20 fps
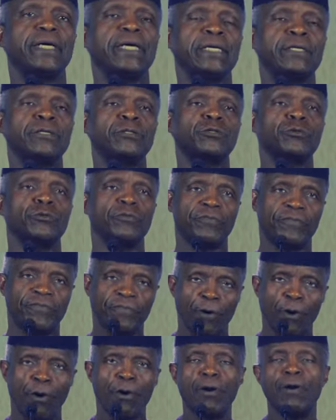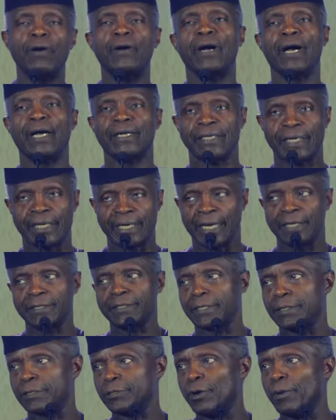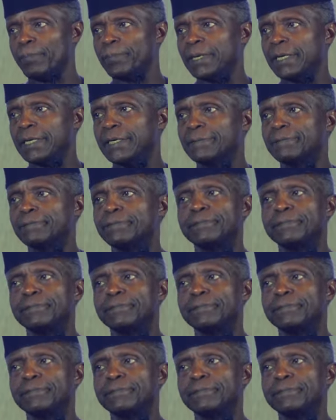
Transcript: into for and against the topic.